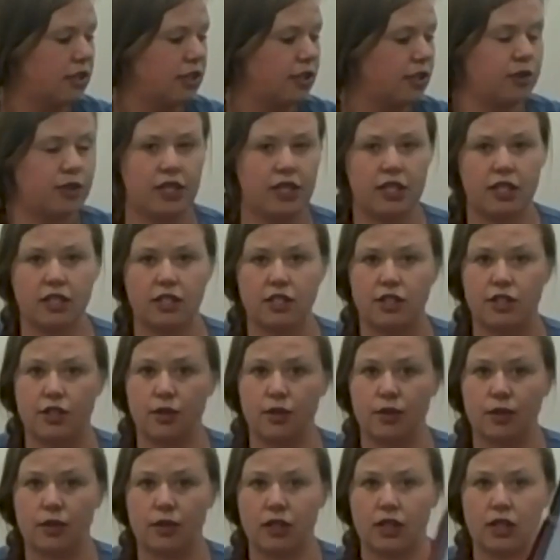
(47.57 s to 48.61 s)
You need
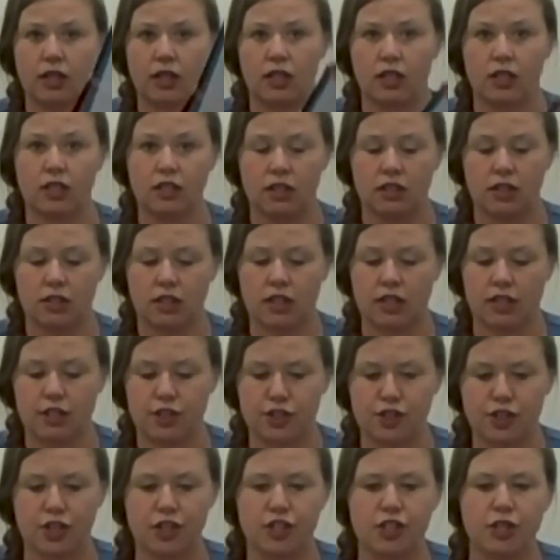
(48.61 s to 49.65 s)
your
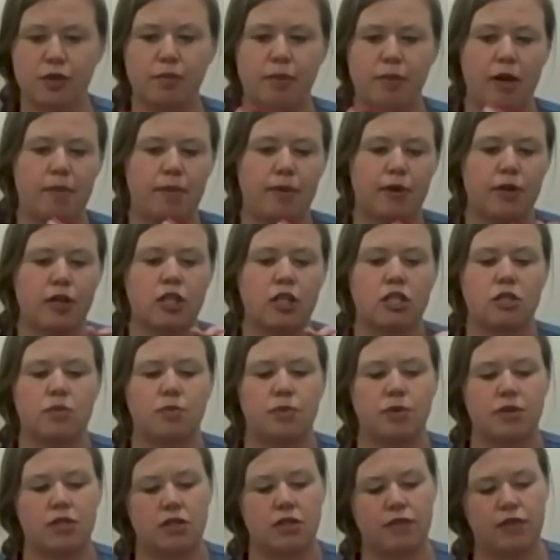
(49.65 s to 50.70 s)
construction paper,
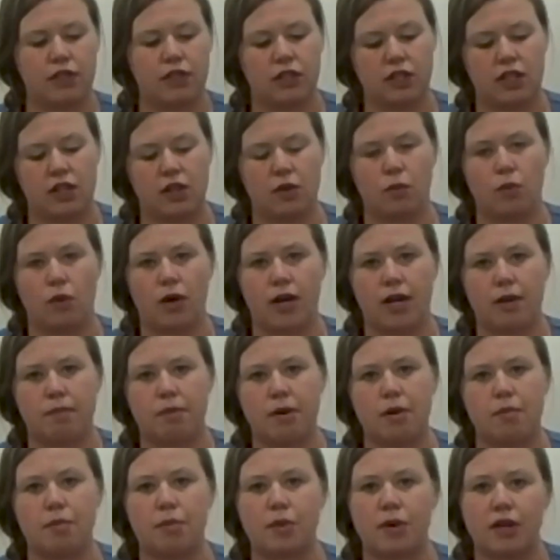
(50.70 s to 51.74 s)
specifically the white
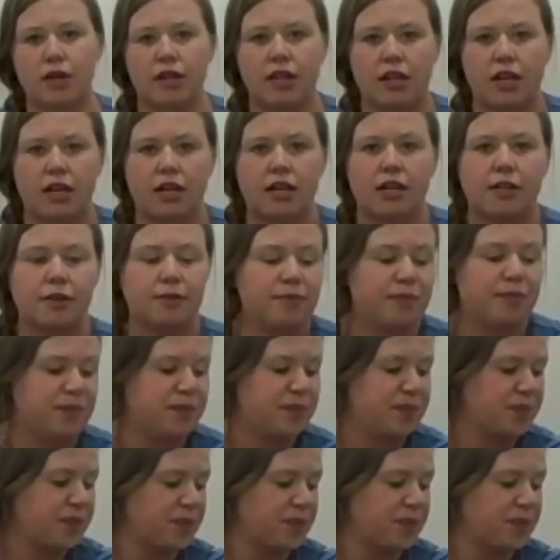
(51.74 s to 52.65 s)
paper in there